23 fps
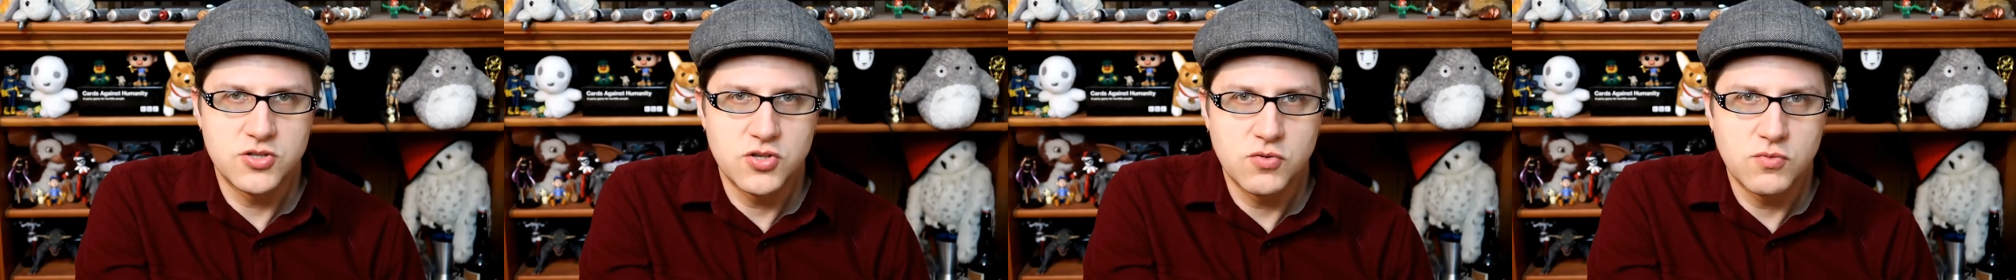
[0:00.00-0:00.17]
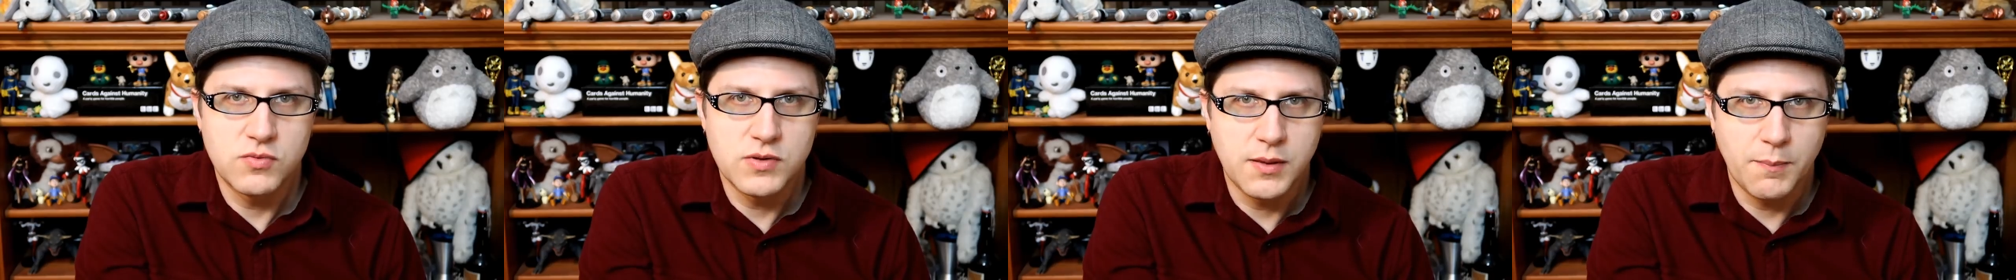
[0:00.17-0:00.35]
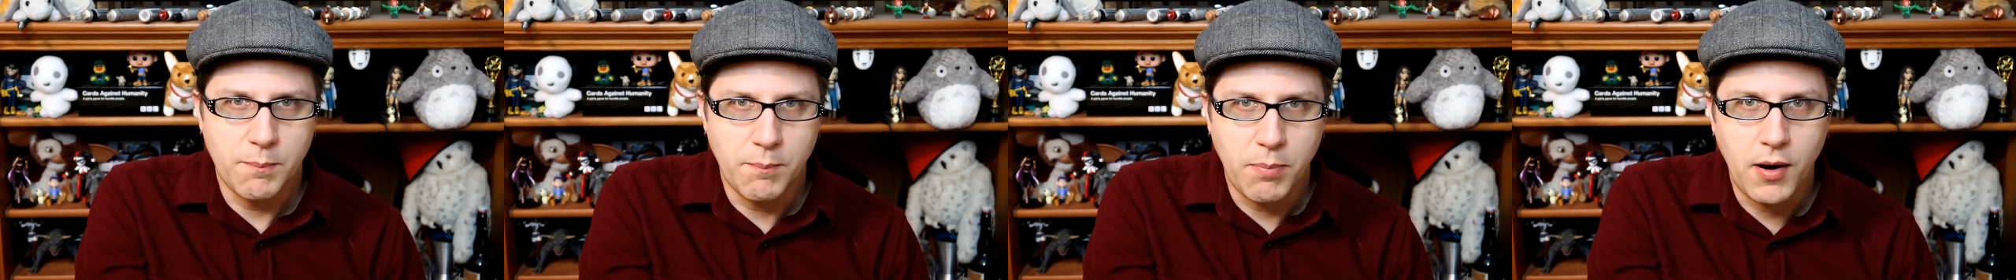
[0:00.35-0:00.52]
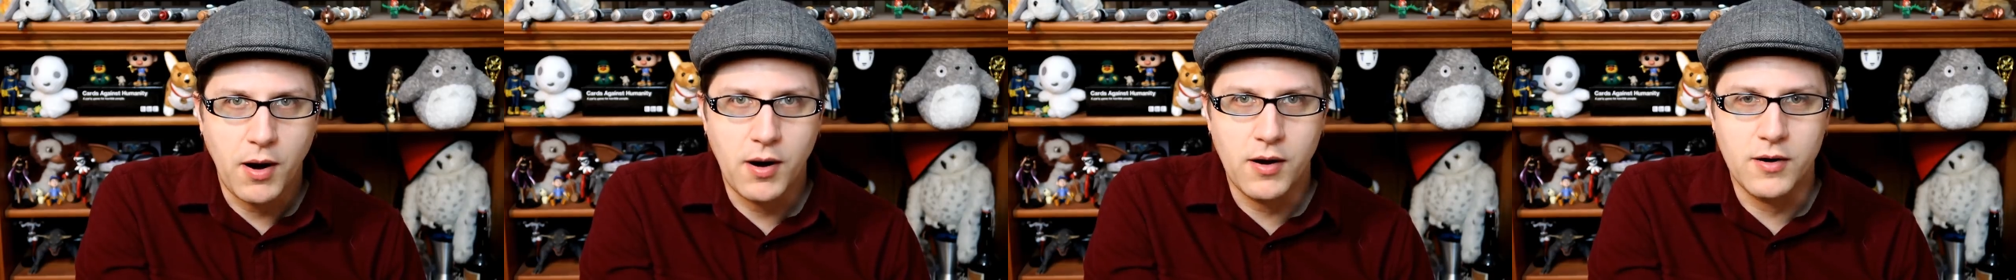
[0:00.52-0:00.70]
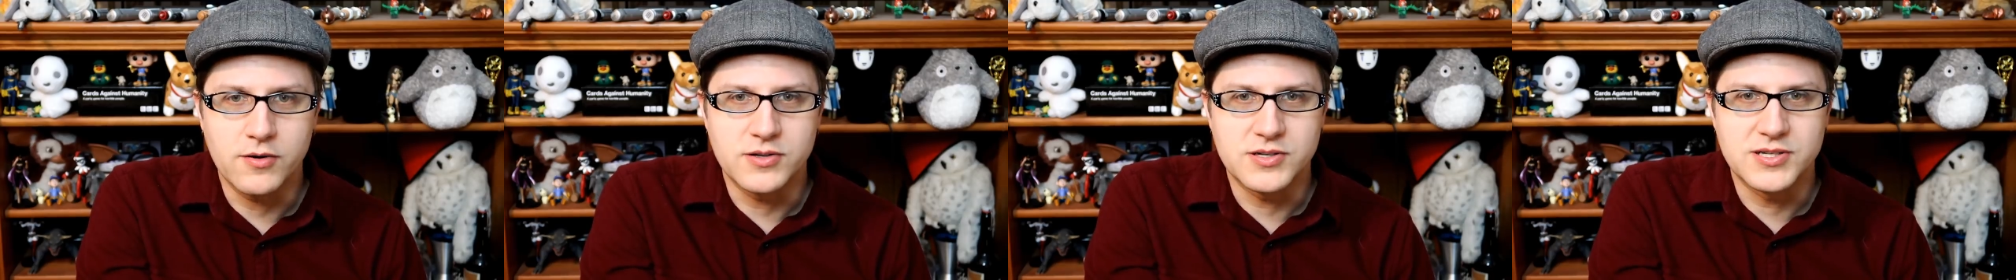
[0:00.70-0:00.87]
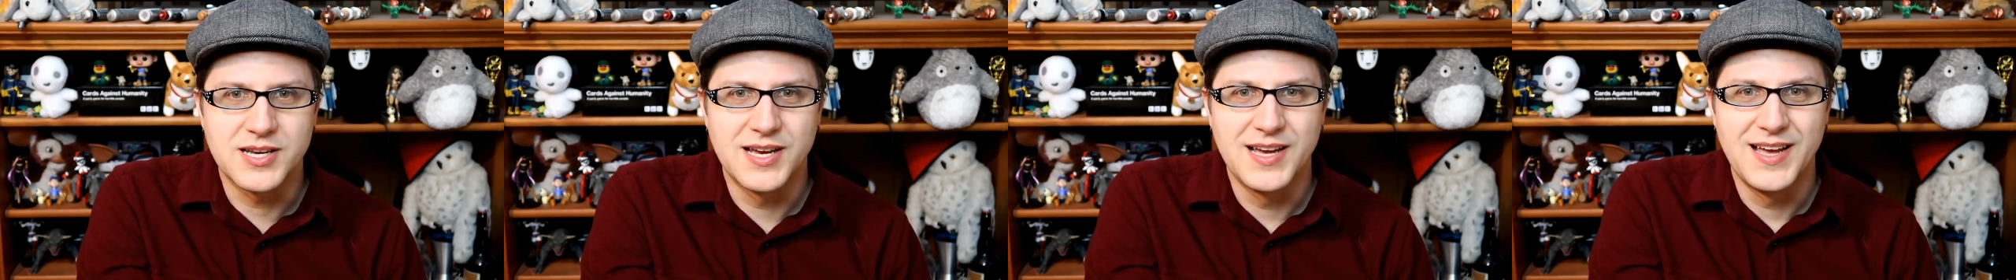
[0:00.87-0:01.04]
do with the
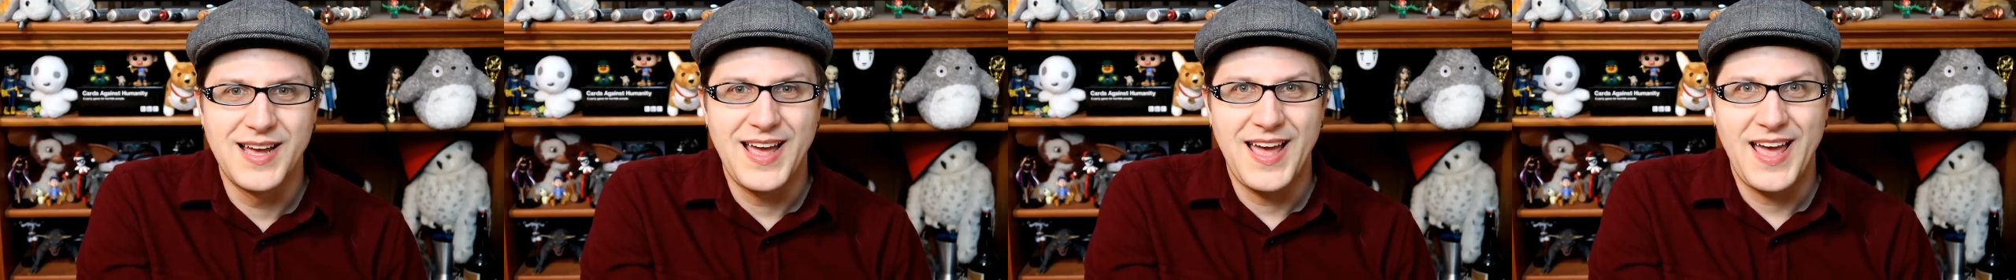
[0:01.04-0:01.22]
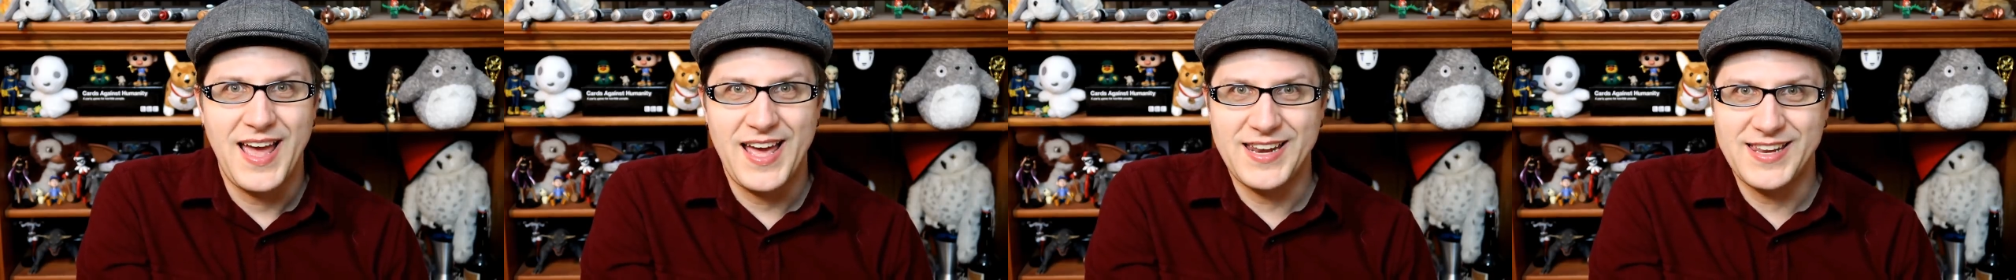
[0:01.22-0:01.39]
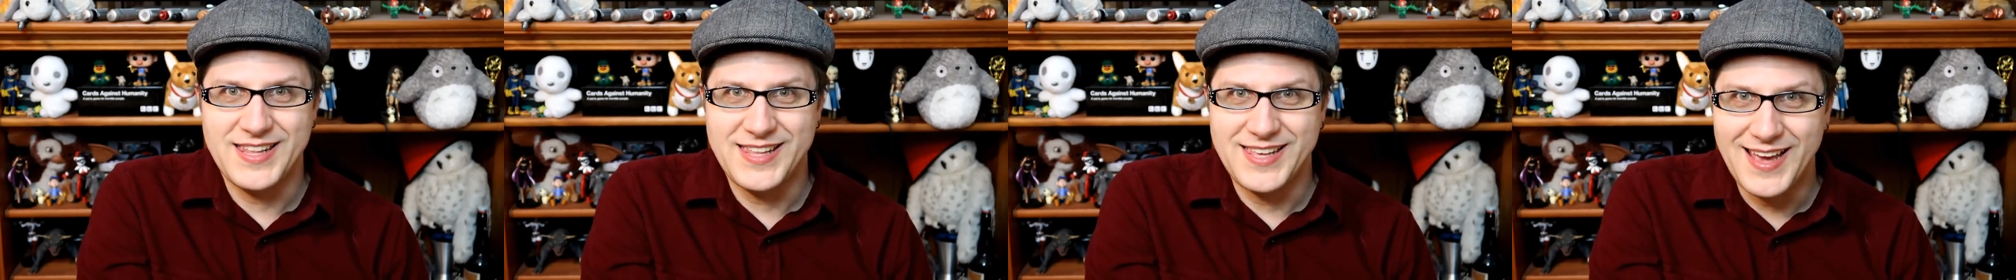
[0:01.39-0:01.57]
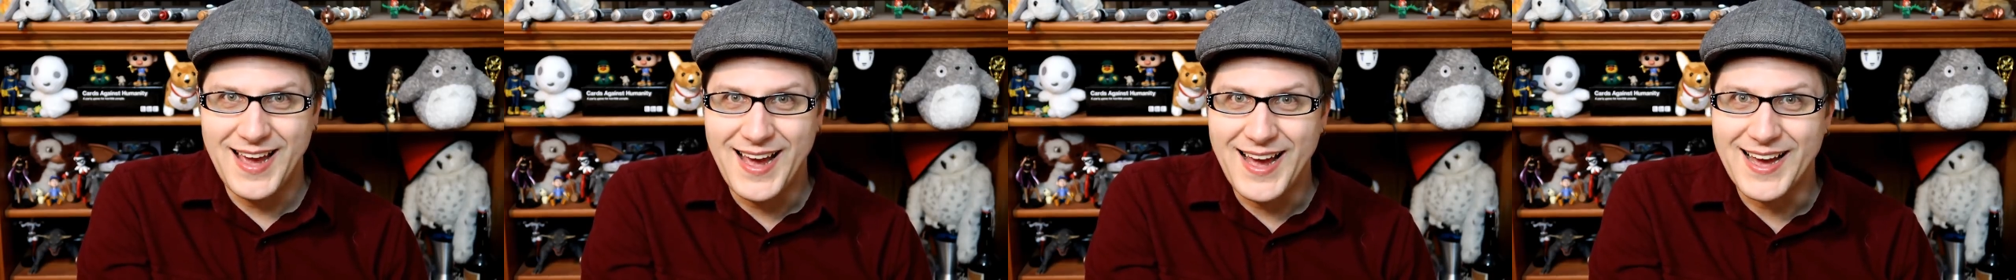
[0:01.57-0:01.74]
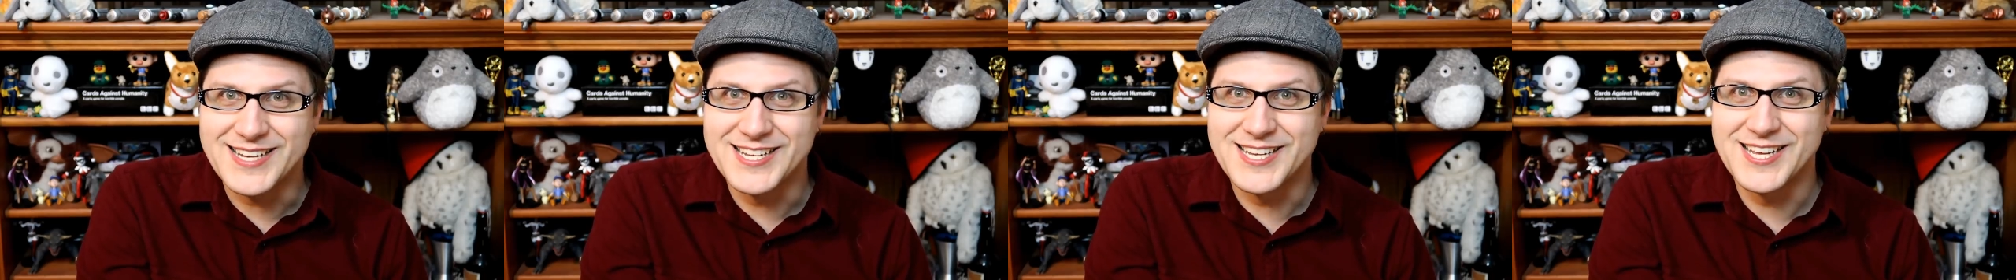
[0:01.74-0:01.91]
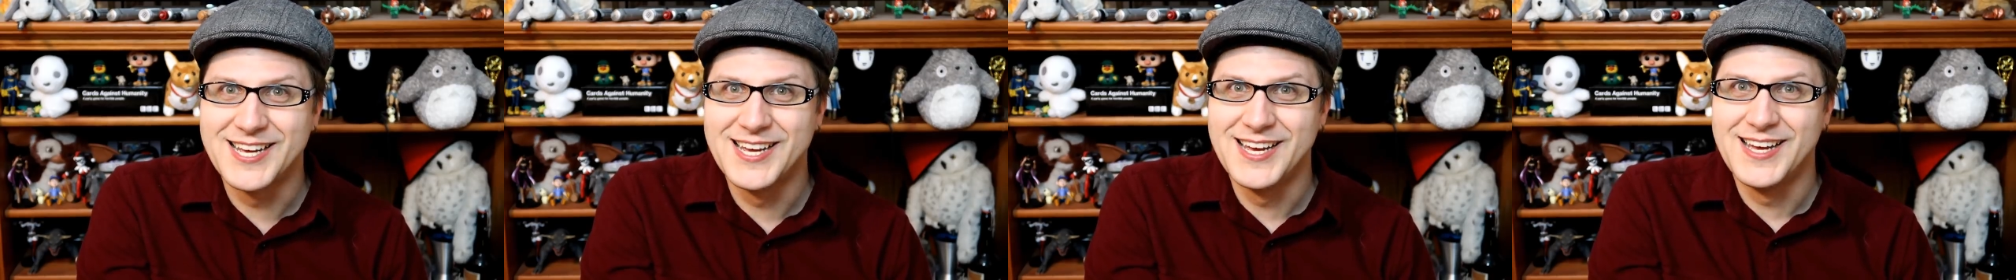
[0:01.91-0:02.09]
part. And
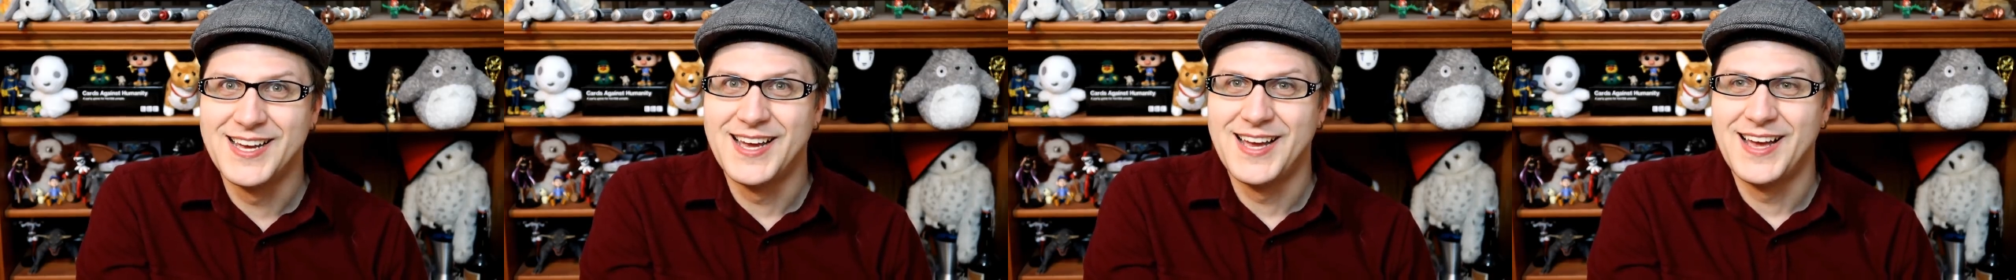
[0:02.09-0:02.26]
yet,